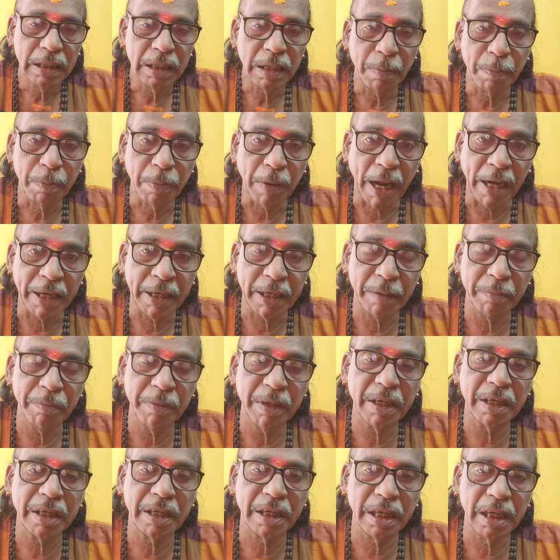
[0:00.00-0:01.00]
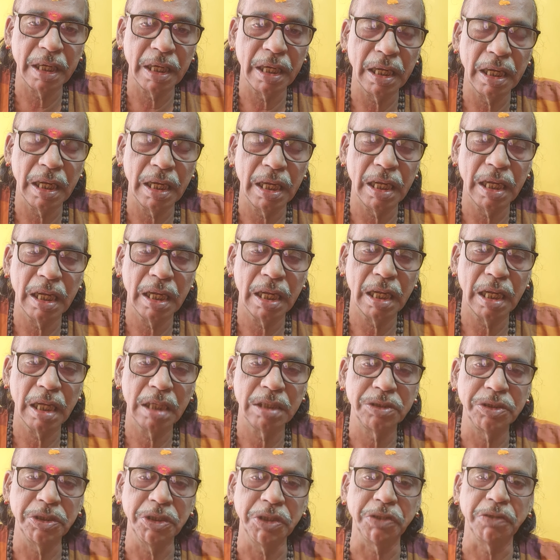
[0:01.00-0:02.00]
the pandemic uh,
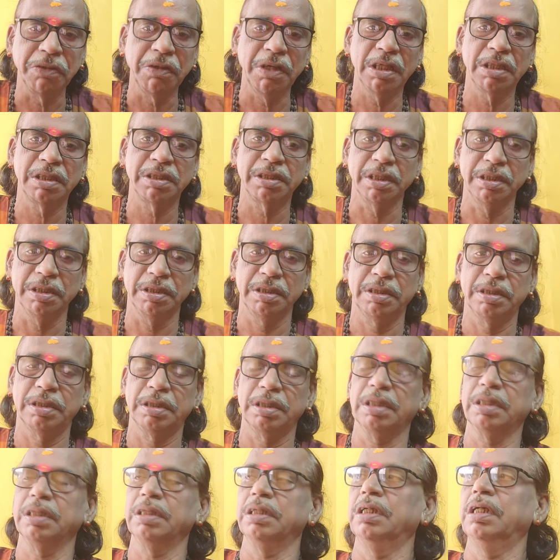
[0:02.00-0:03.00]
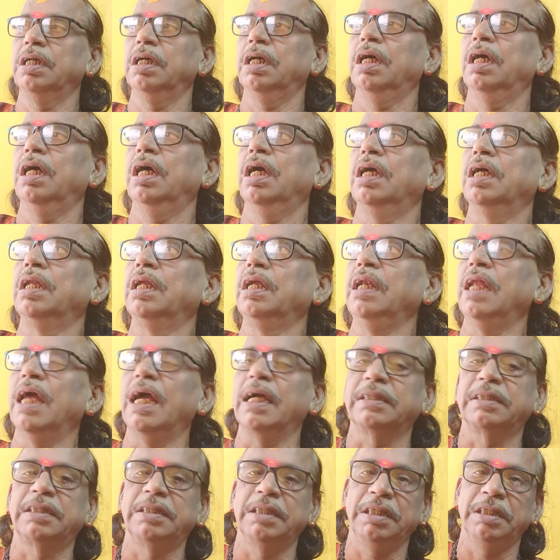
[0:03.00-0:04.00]
situations,
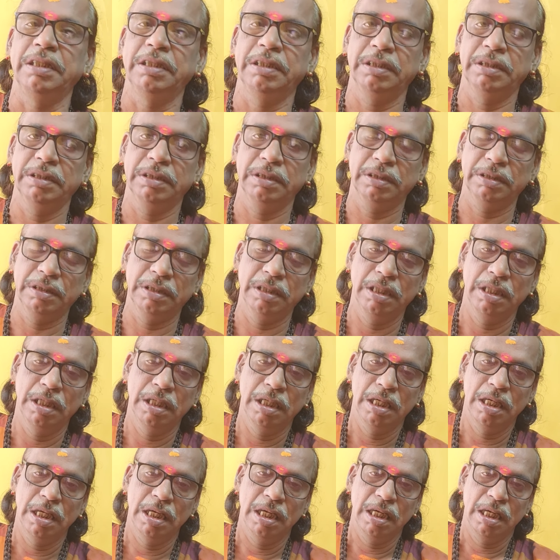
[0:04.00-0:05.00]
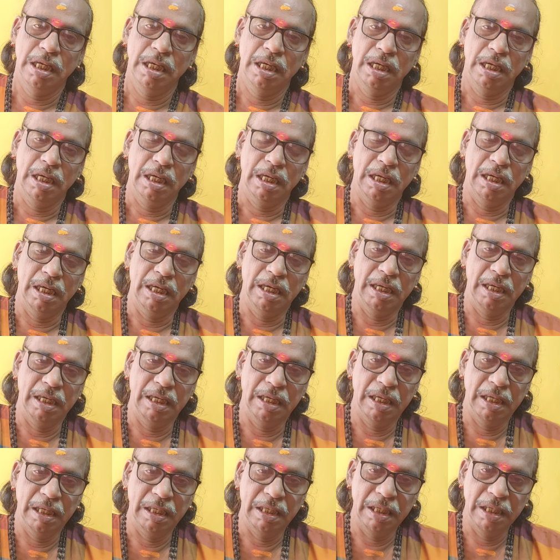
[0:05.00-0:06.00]
relaxing uh,
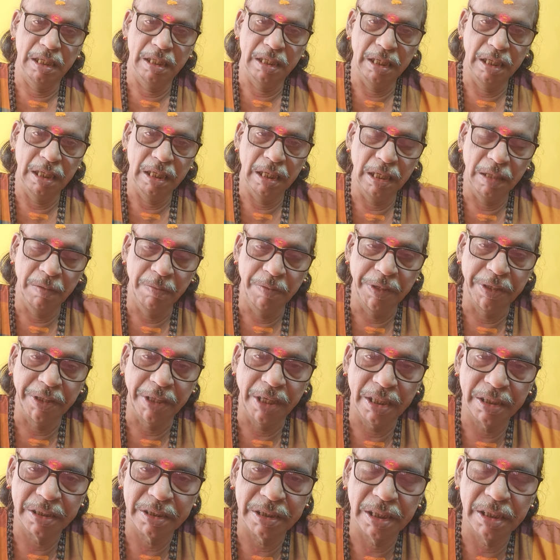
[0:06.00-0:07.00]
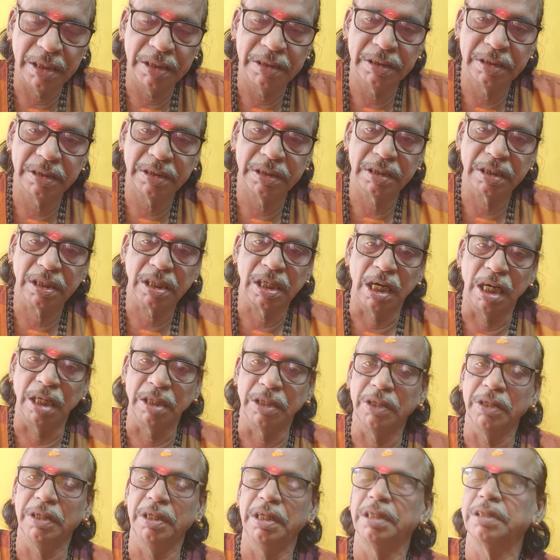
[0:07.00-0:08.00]
the limitations,
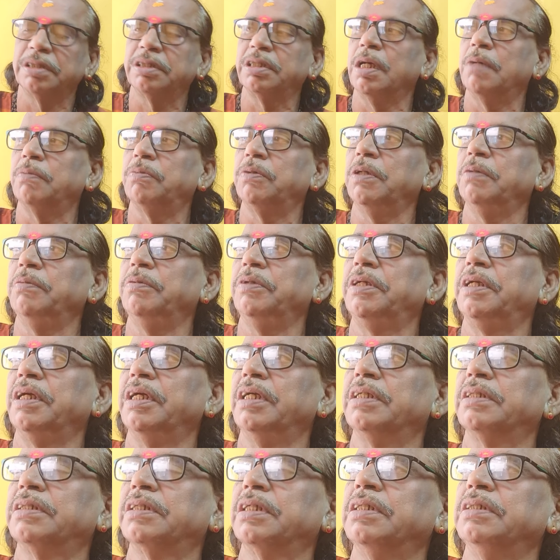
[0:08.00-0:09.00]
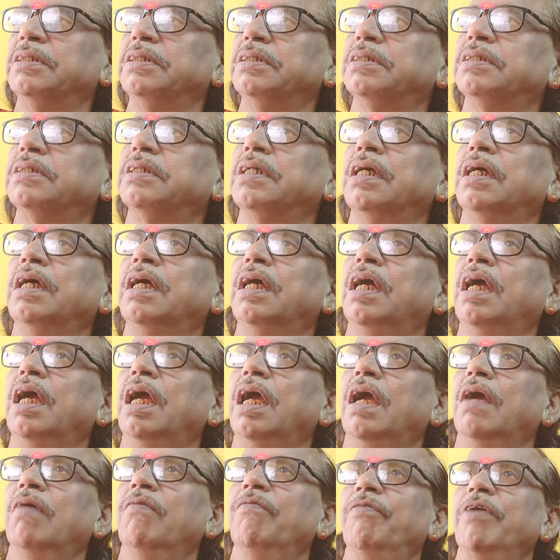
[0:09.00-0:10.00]
condonation of limitations,
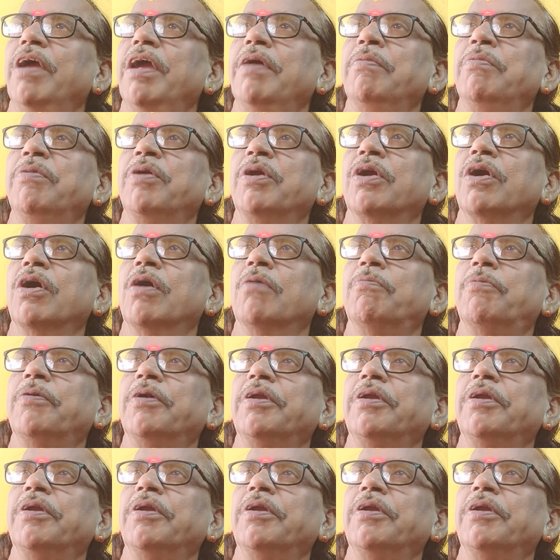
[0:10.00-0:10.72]
waiving of